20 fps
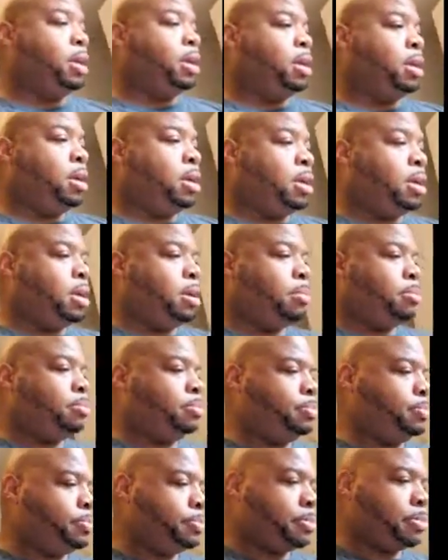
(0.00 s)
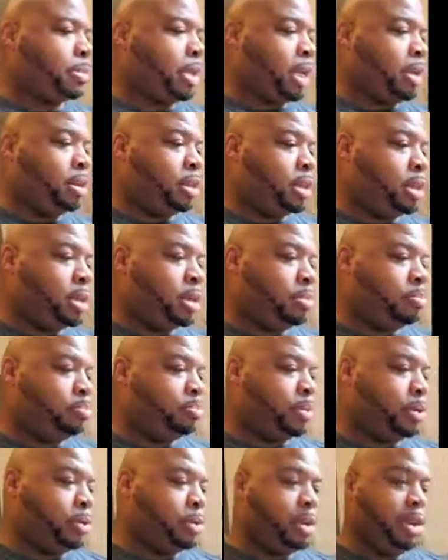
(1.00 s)
and then I
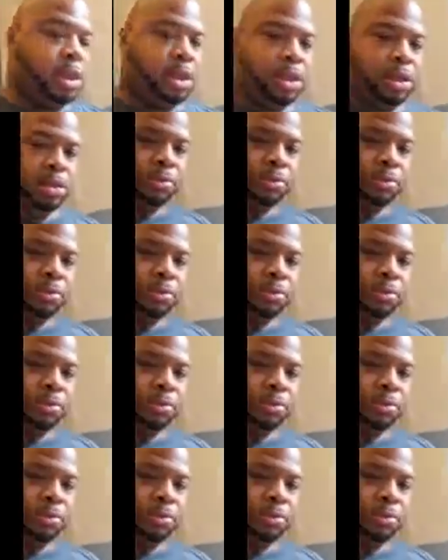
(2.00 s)
pulled it off